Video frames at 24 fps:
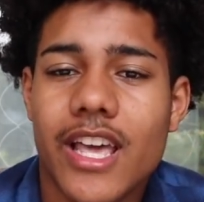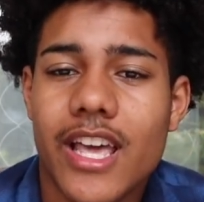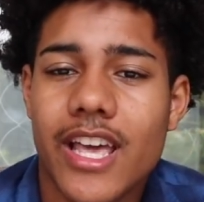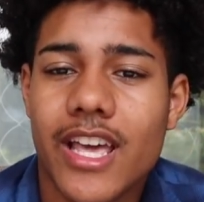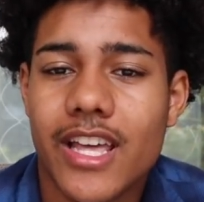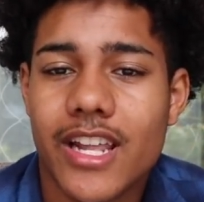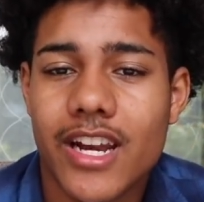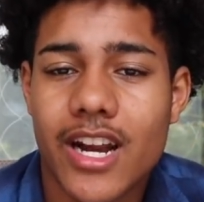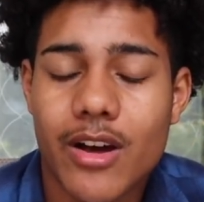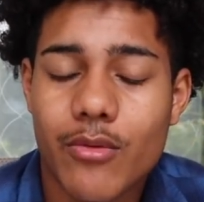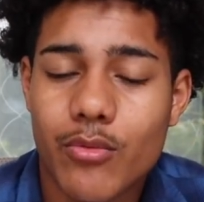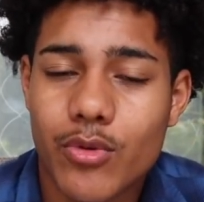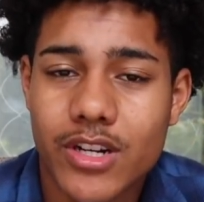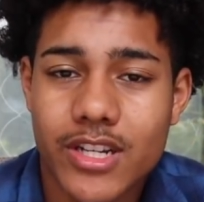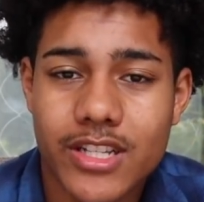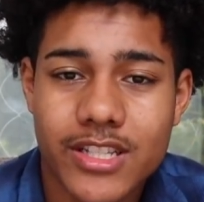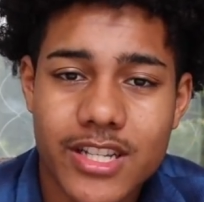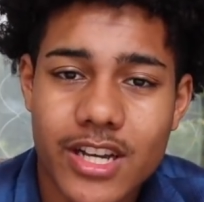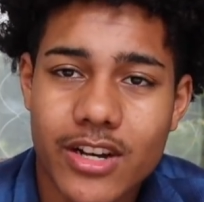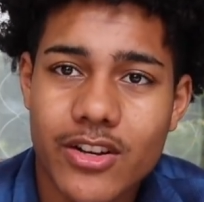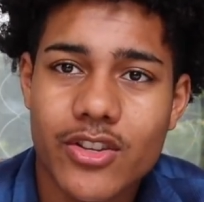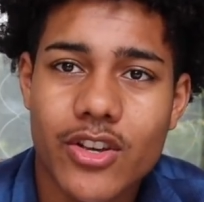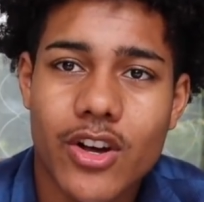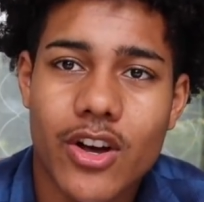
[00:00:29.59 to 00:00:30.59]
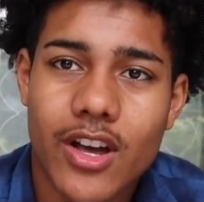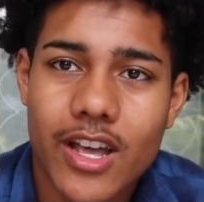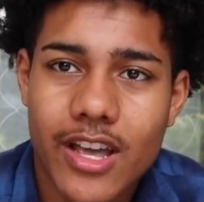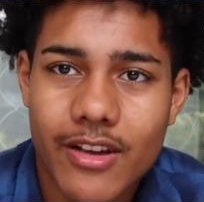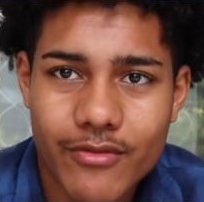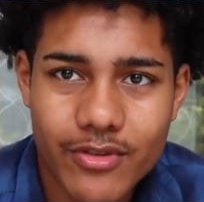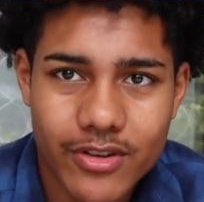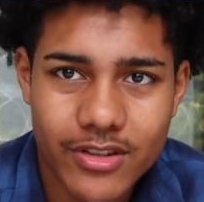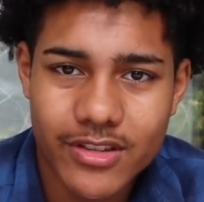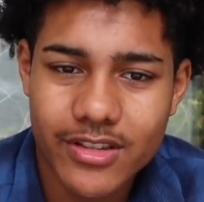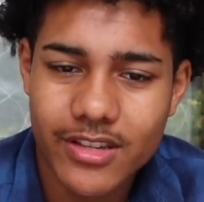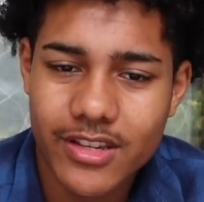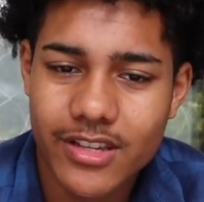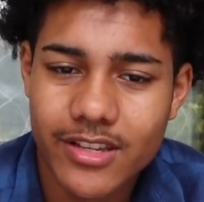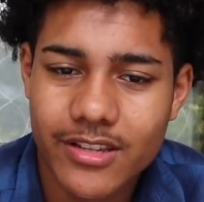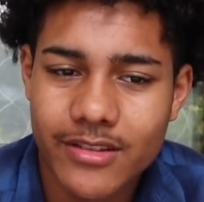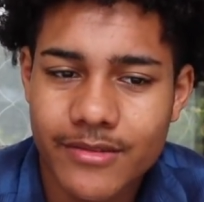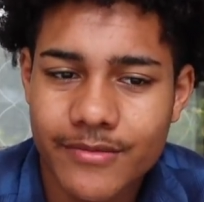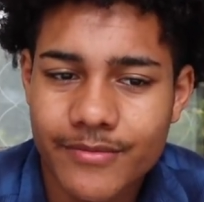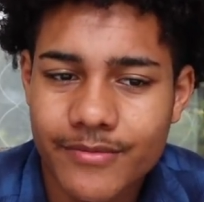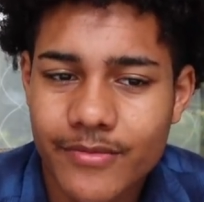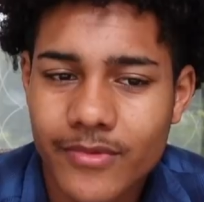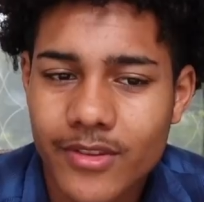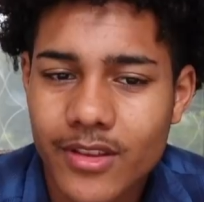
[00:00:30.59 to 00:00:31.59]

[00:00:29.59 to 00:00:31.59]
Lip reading: and I want to tell y'all everything.